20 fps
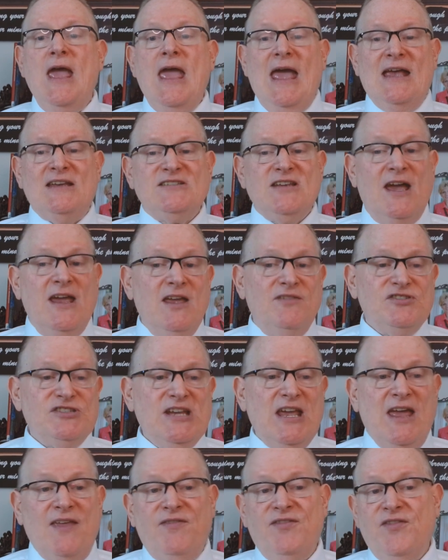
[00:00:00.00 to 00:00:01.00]
As I have
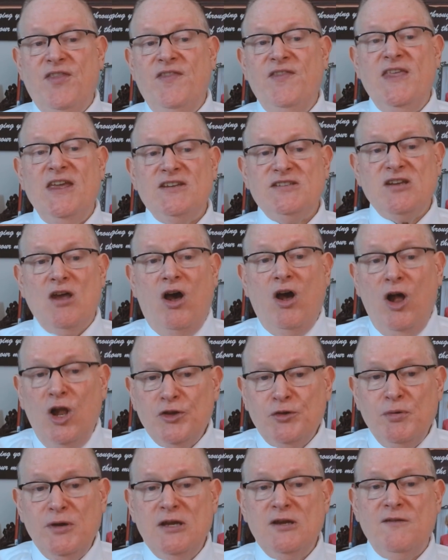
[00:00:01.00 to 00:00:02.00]
said, this
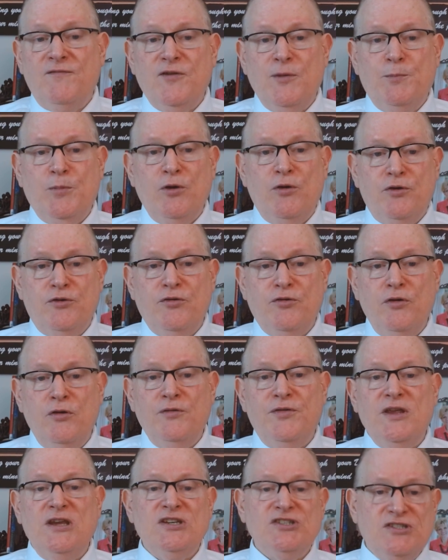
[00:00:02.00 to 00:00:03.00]
altering of the pure
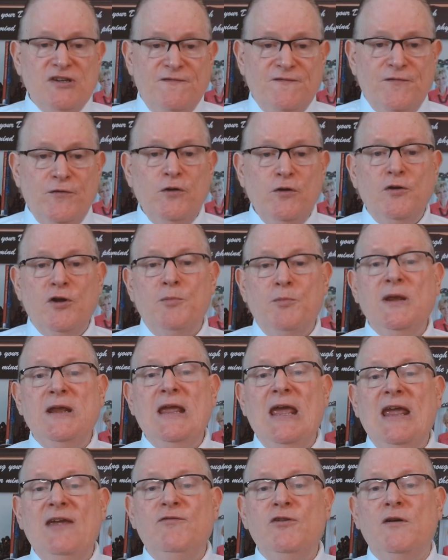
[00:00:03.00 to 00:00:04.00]
truth is the fruit of
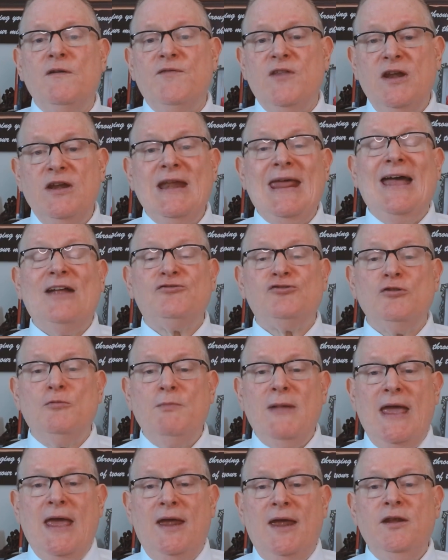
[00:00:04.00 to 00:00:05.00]
behavior of the natural
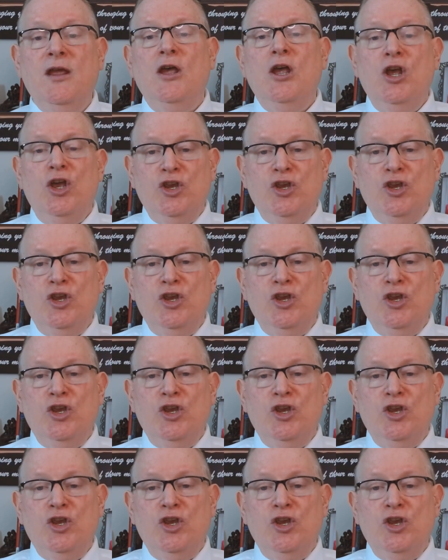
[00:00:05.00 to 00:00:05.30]
man